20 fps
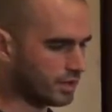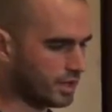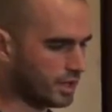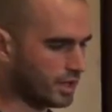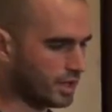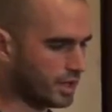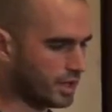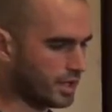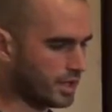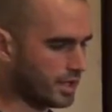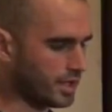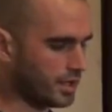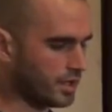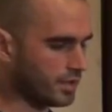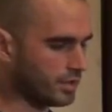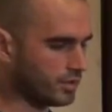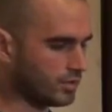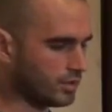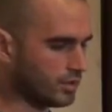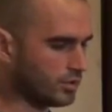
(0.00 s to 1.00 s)

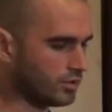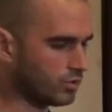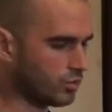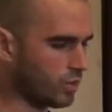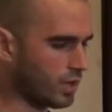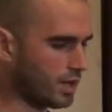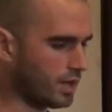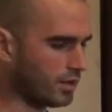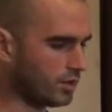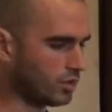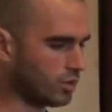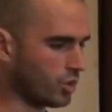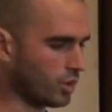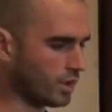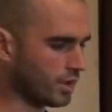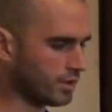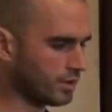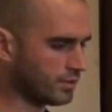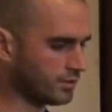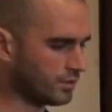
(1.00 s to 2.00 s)
Uh, it's where
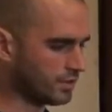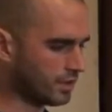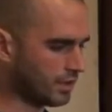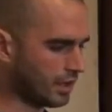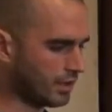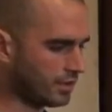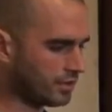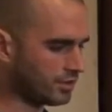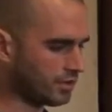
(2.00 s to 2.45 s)
Dogen uh,